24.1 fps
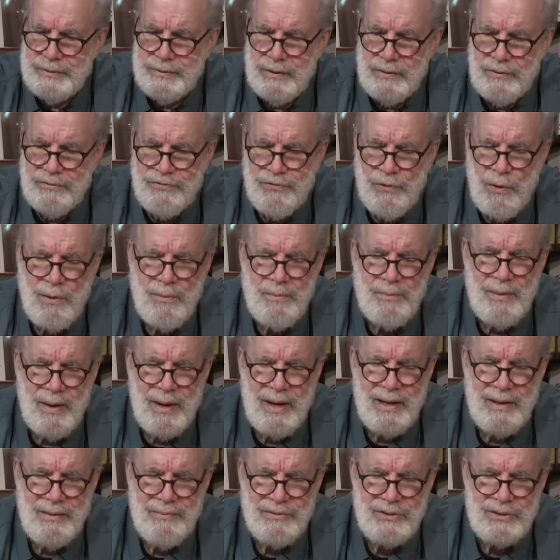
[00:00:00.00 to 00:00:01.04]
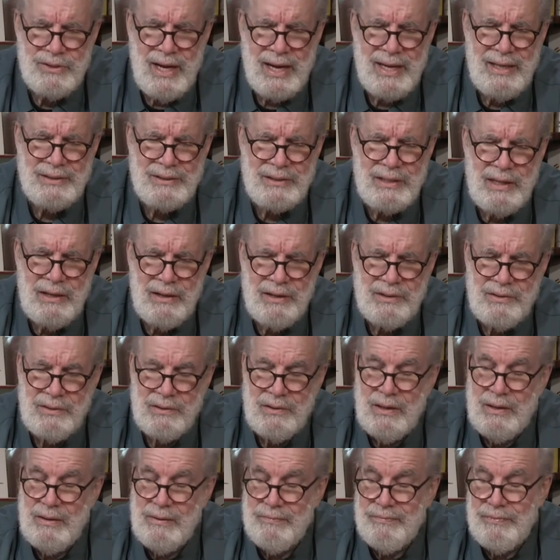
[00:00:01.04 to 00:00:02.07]
formed my science character.
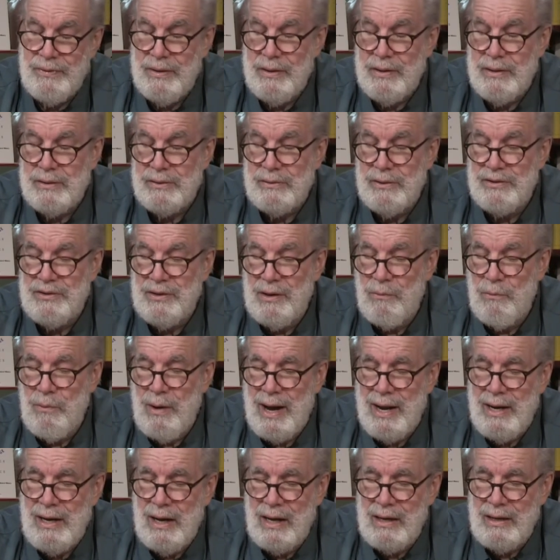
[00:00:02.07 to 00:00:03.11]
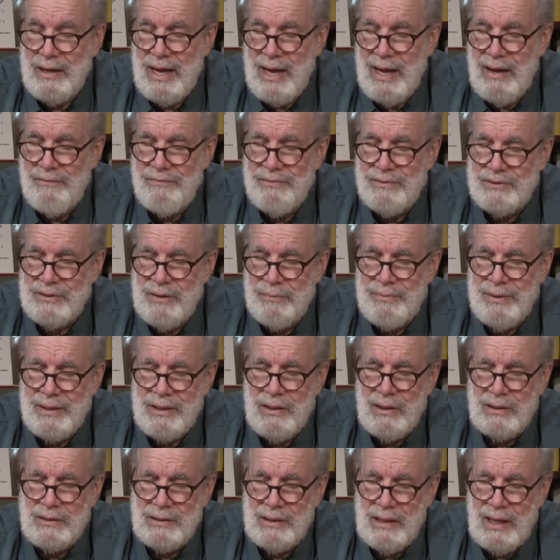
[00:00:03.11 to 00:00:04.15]
So I thought, why not have something
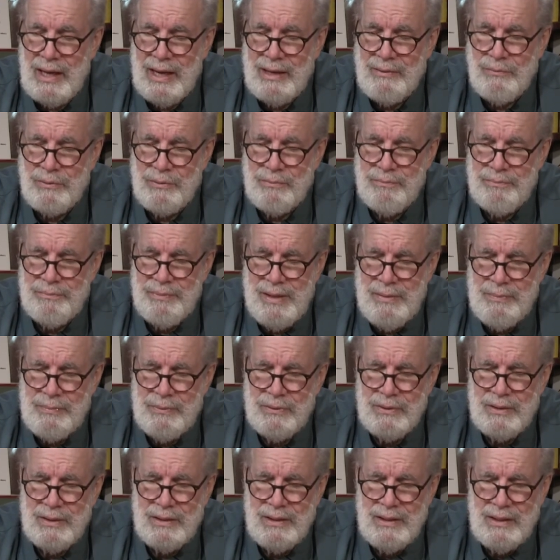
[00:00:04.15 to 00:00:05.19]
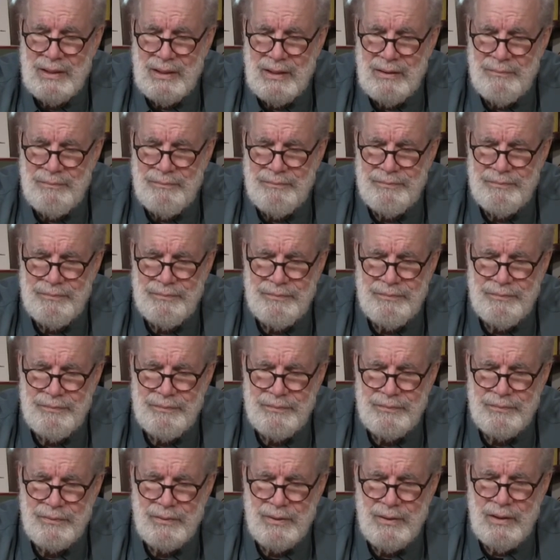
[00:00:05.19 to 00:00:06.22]
online where people could come
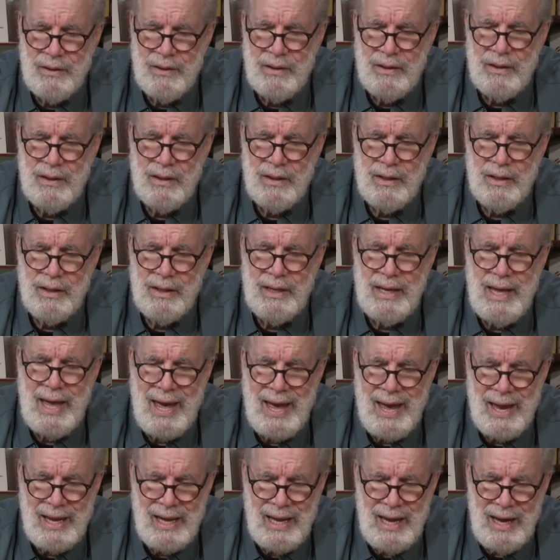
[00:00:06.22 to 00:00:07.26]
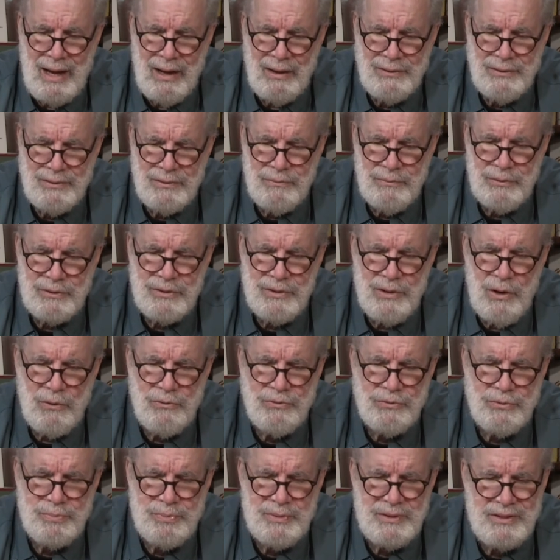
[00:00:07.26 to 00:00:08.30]
and hang out with no
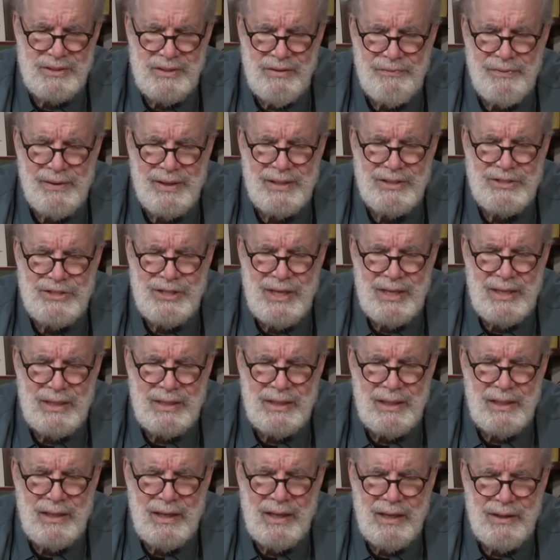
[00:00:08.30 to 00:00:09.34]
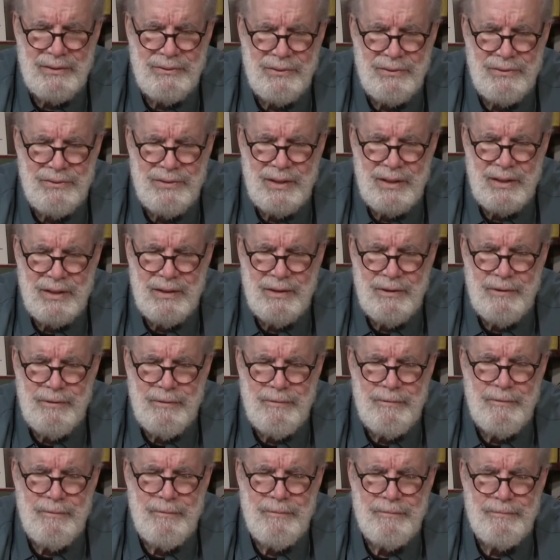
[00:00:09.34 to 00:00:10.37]
specific agenda other than
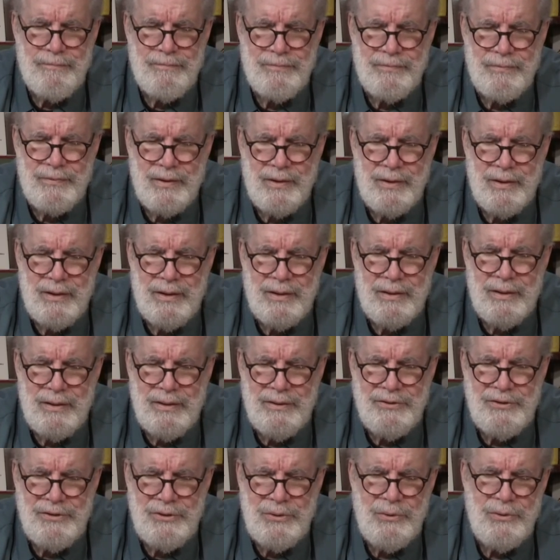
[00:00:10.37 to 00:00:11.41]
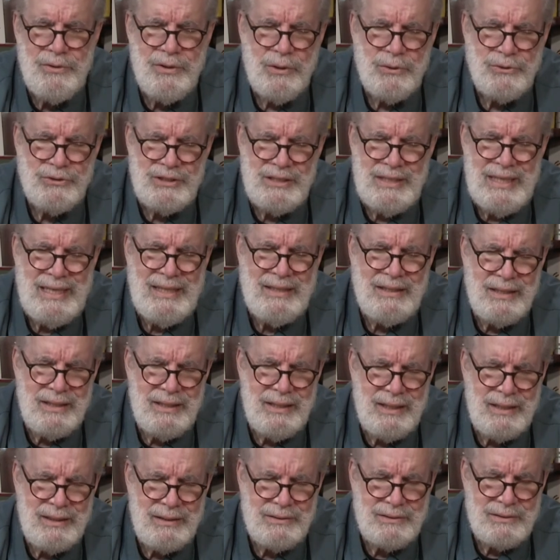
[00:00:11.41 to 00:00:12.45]
do those neat
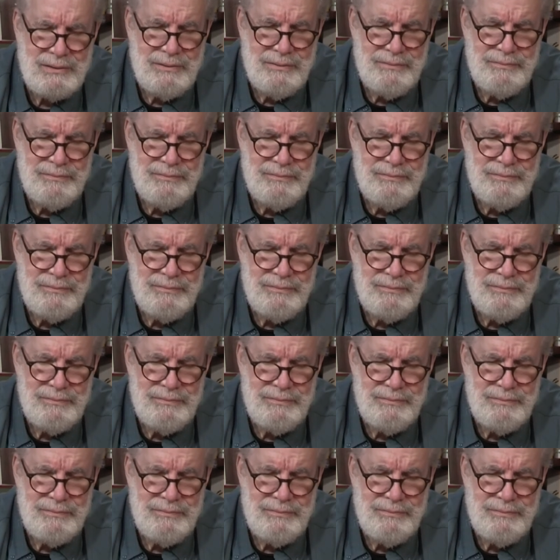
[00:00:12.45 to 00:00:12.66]
things